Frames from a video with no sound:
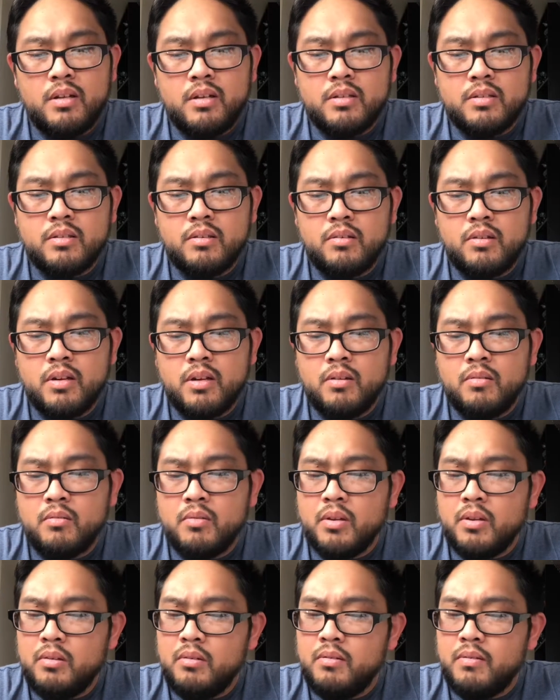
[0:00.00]
So
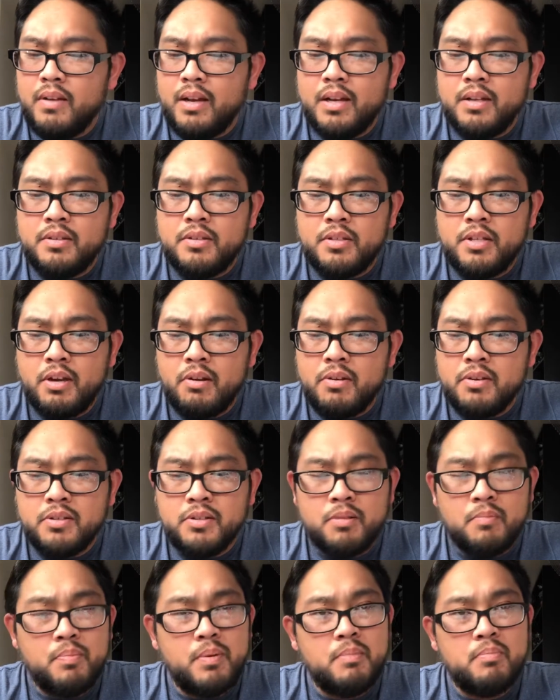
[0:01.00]
you got to
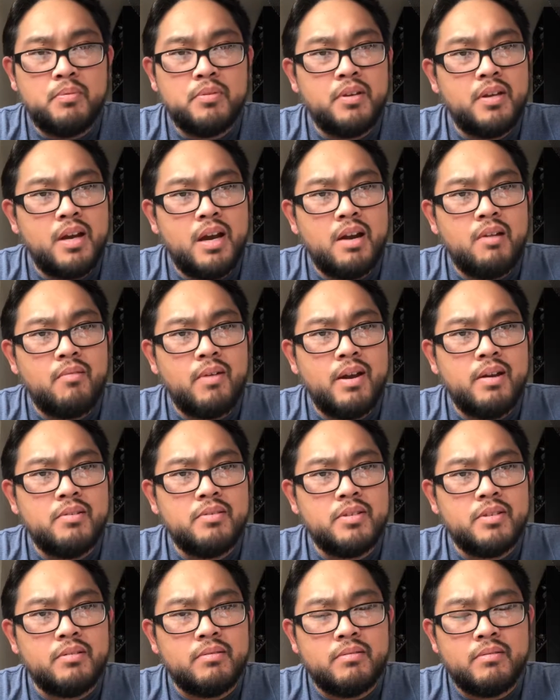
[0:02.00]
cherish the people you got
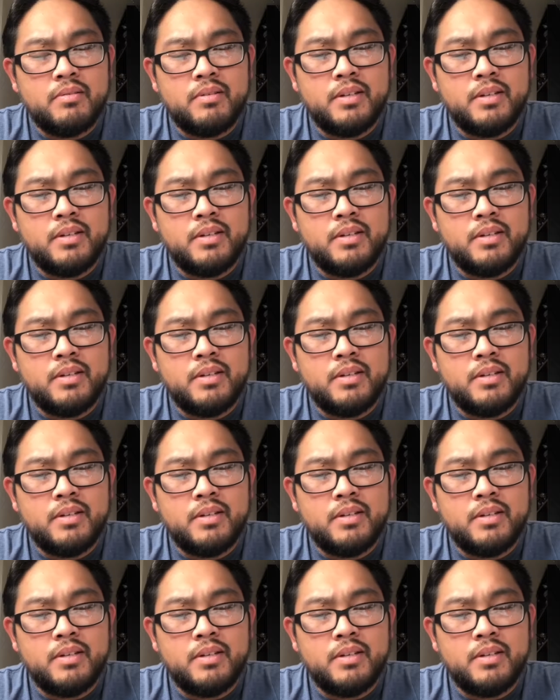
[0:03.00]
around you.